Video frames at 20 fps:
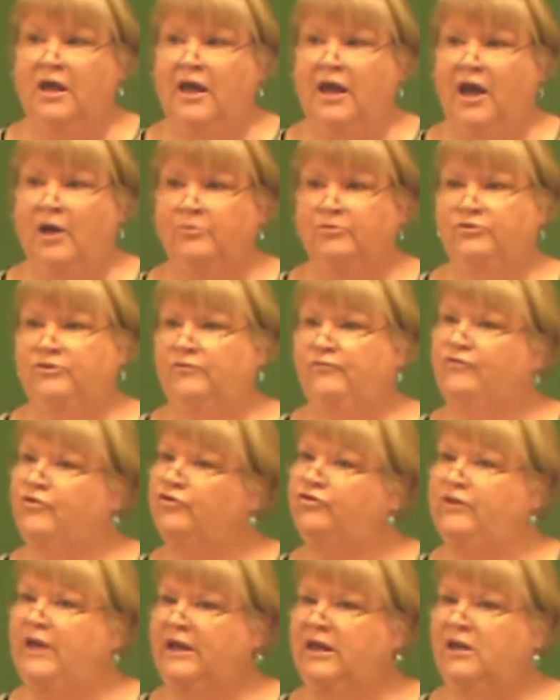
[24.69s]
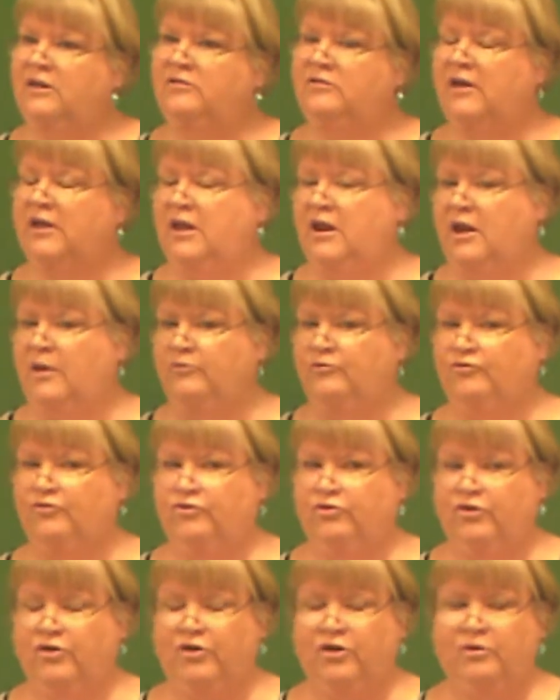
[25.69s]
helps for second, second helps for
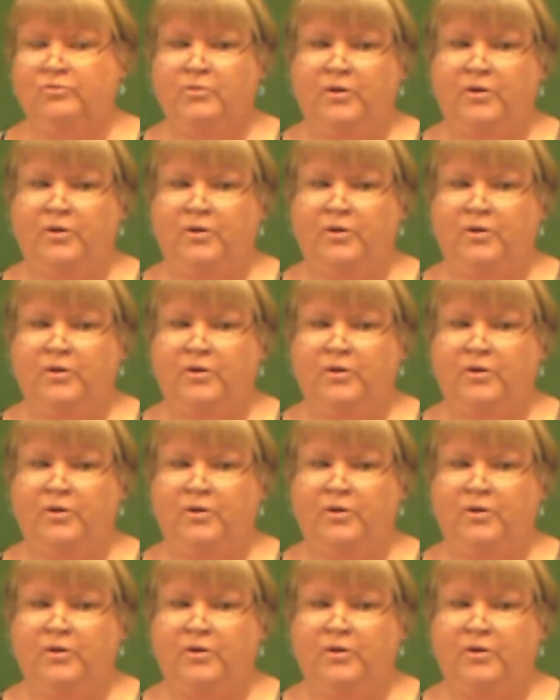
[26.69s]
third,